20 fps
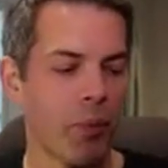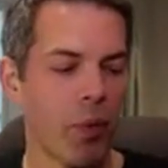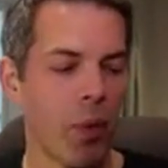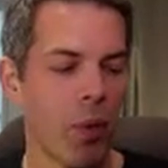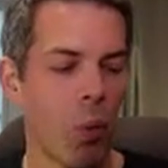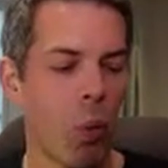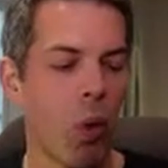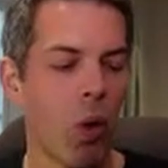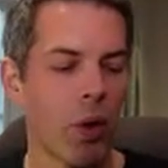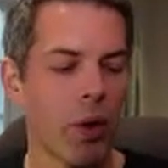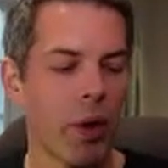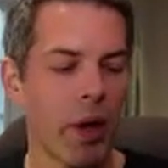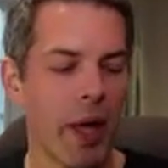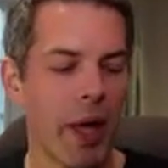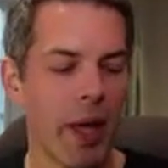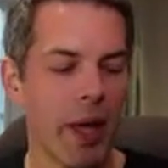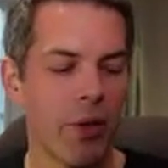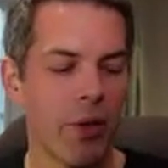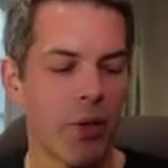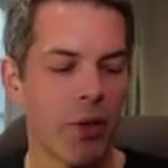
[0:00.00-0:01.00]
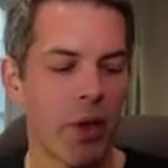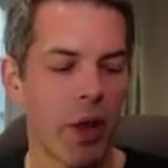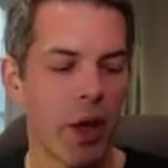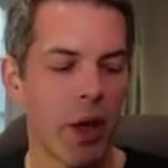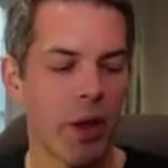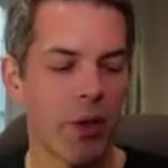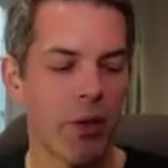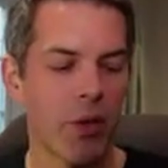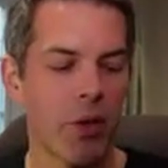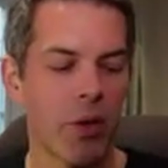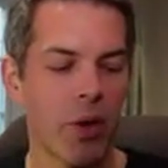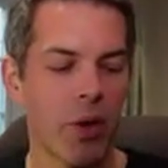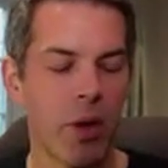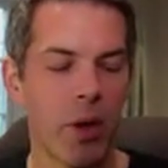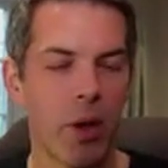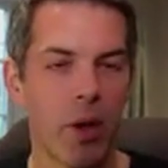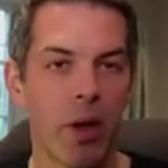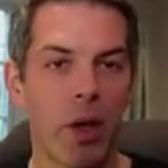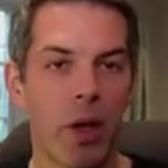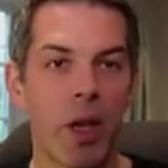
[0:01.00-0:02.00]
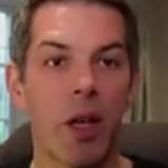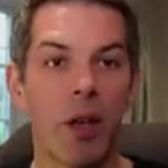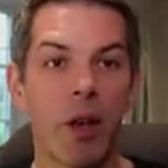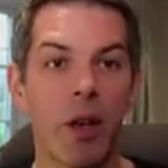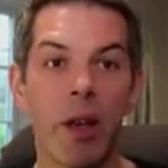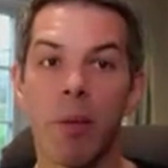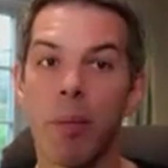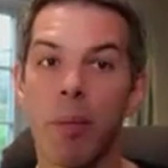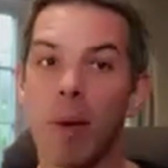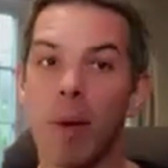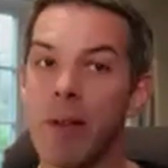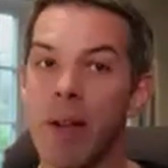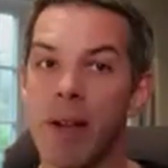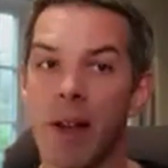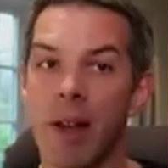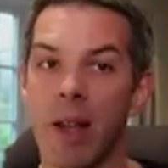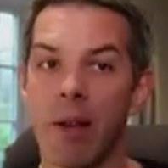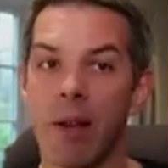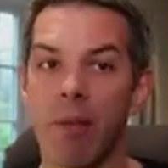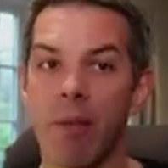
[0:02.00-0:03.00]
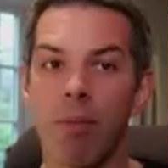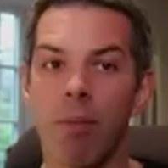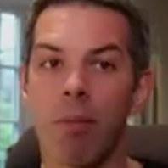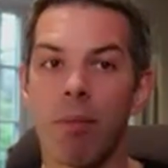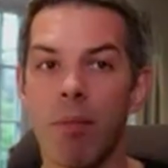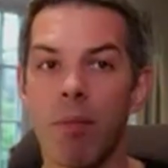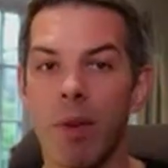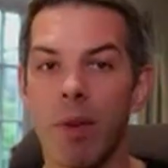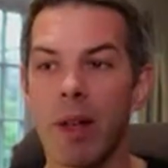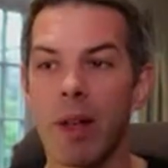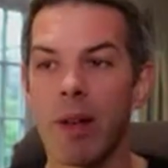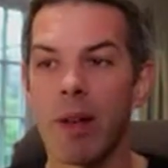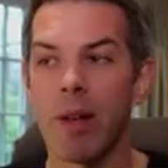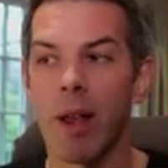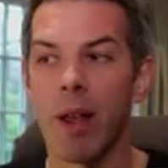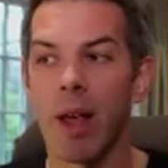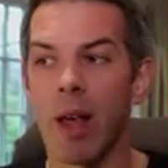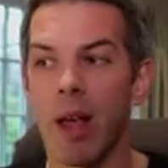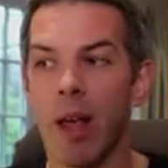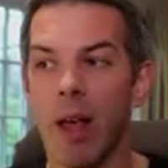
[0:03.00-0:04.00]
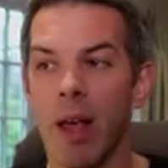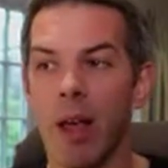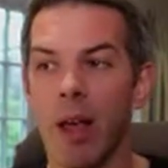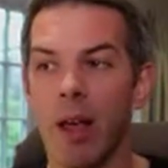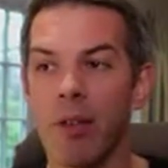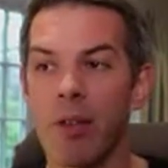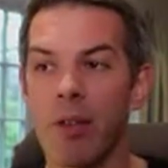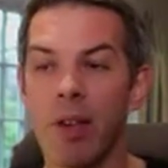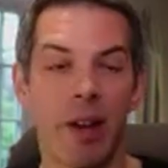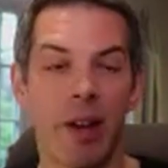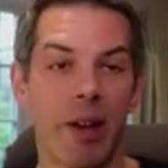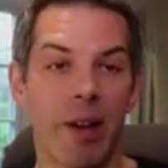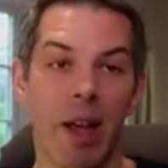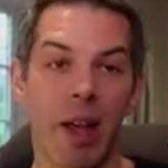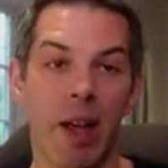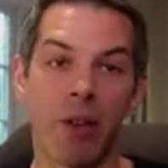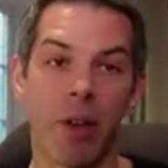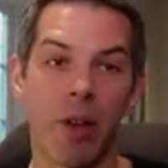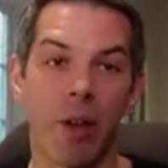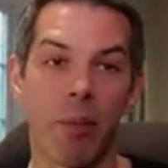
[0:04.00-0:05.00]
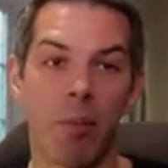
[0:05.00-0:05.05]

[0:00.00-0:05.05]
One is that you need to be sending data